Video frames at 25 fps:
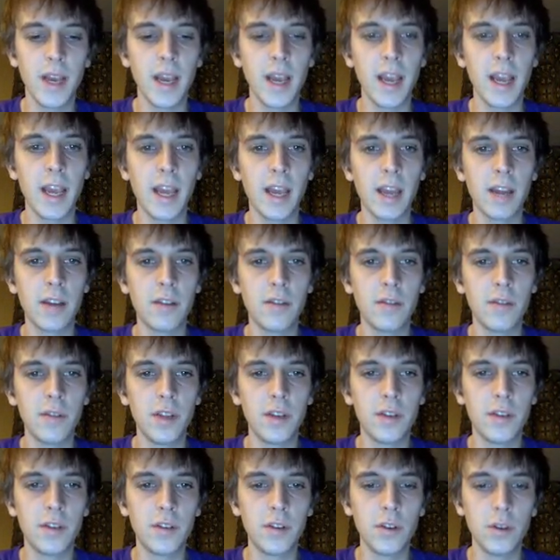and
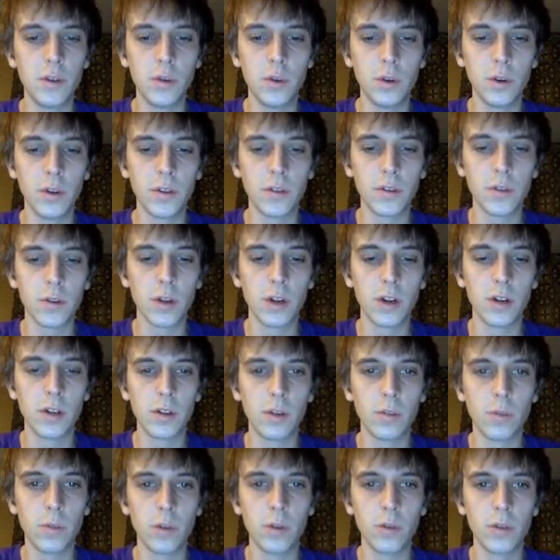v2 is greater
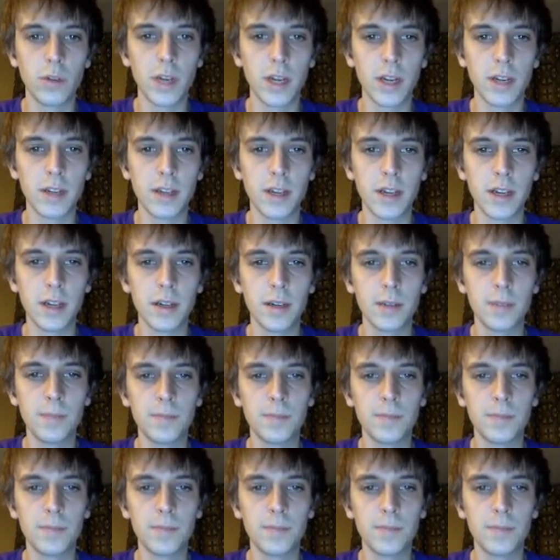than root dot data.